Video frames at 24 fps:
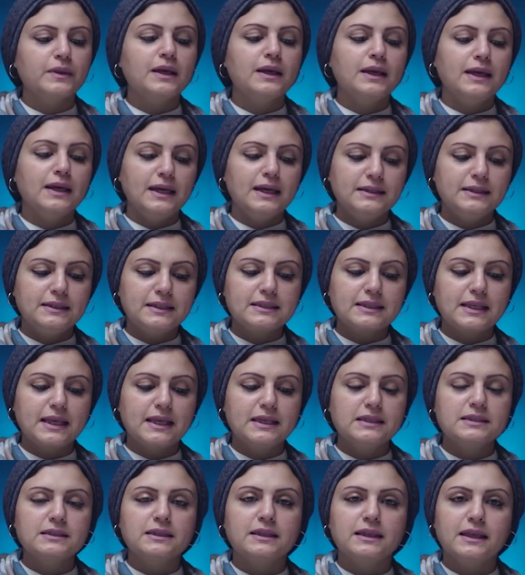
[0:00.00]
In this
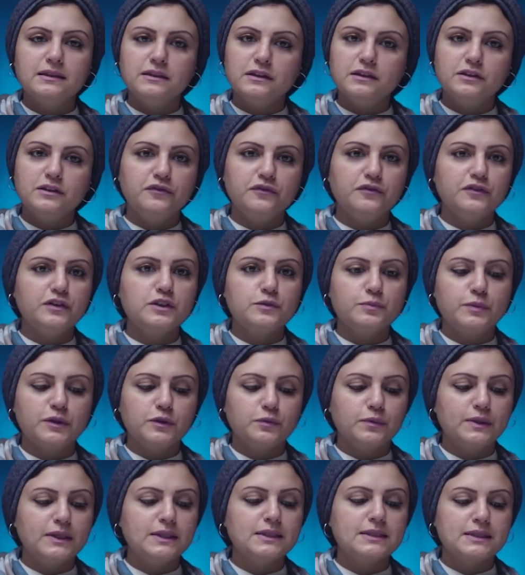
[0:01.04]
case, get the difference
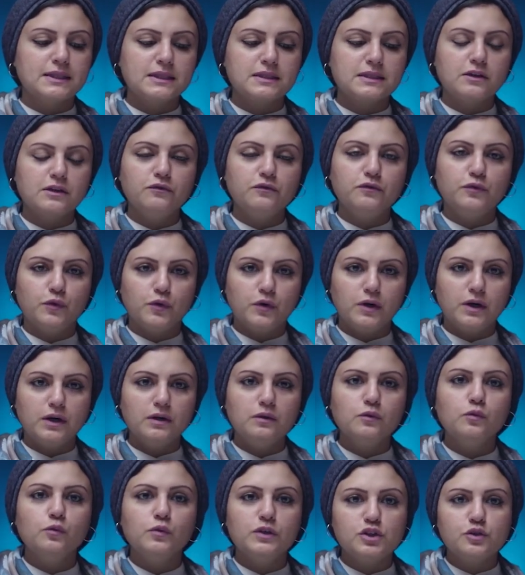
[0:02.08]
between 6 and 4,
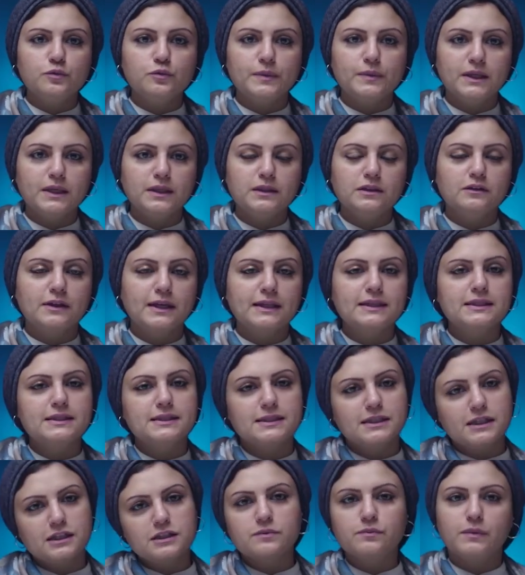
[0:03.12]
which means you get
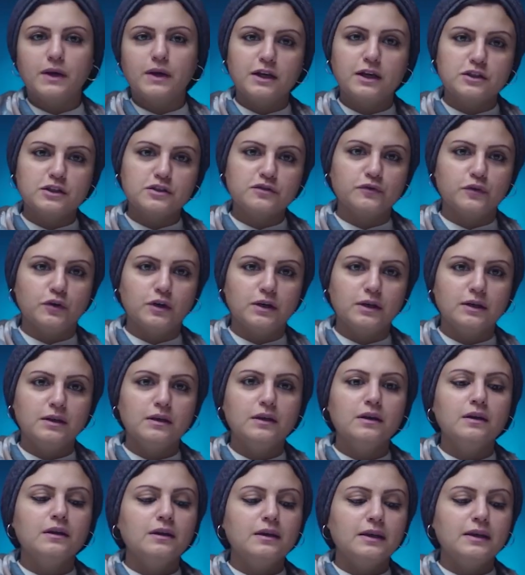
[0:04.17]
6 minus 4
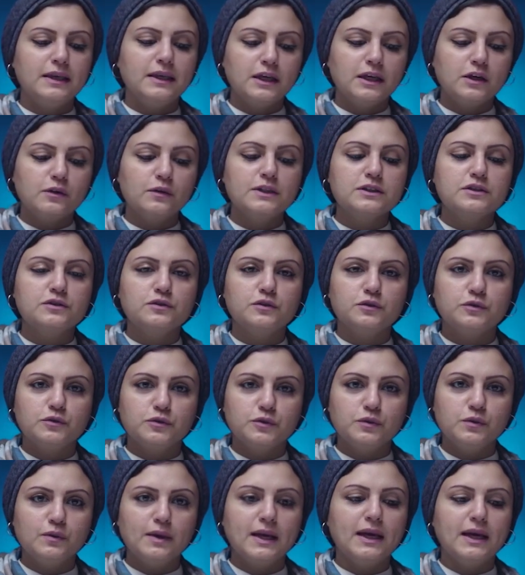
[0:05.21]
equals to
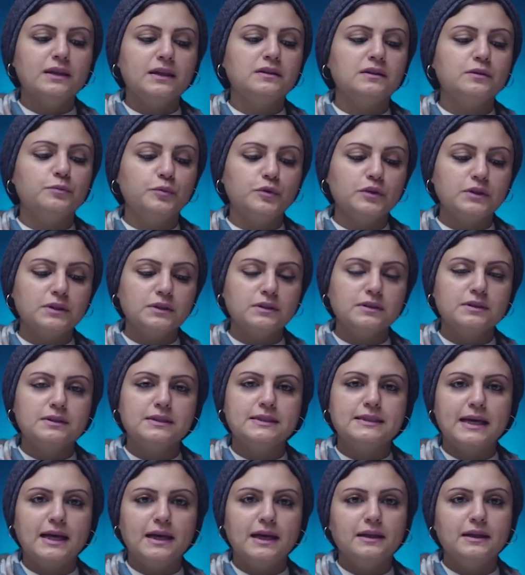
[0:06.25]
2, and put
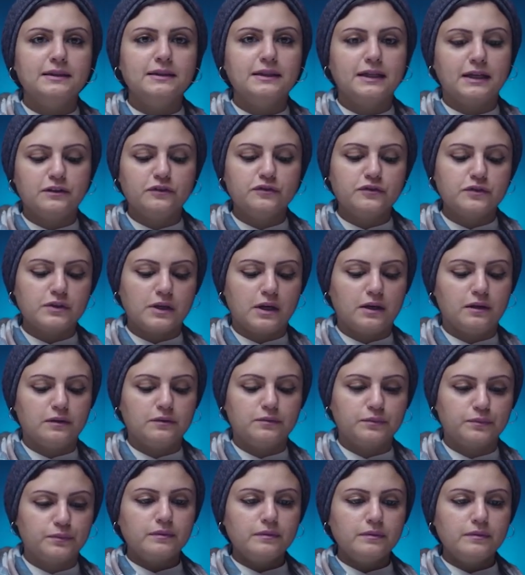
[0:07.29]
the negative sign.
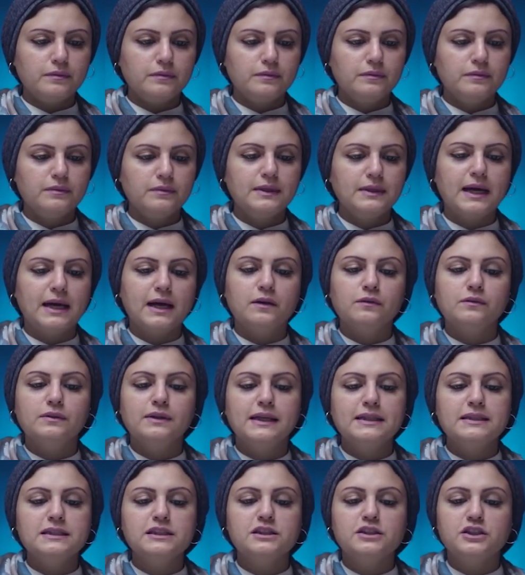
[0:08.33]
Now,
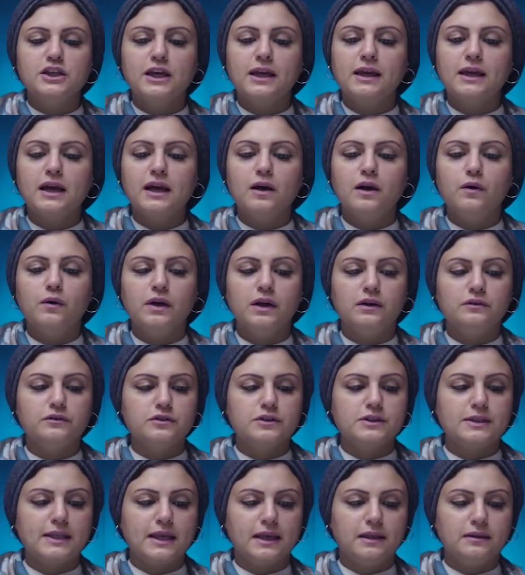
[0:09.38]
let's check our
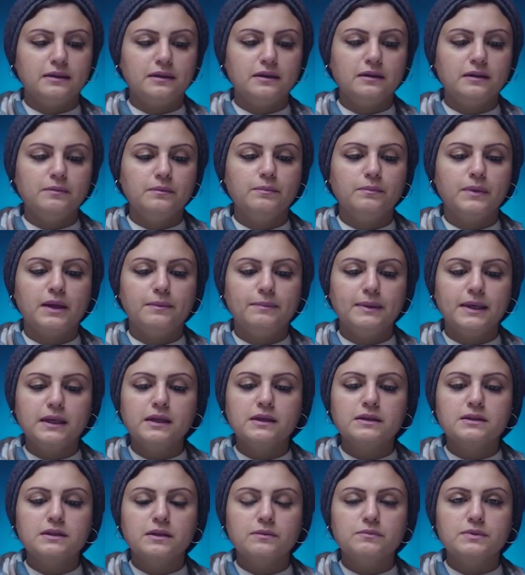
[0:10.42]
understanding by
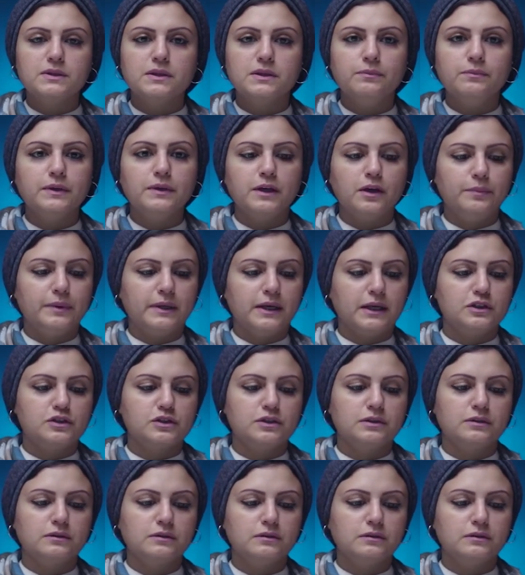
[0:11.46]
making some simple operation.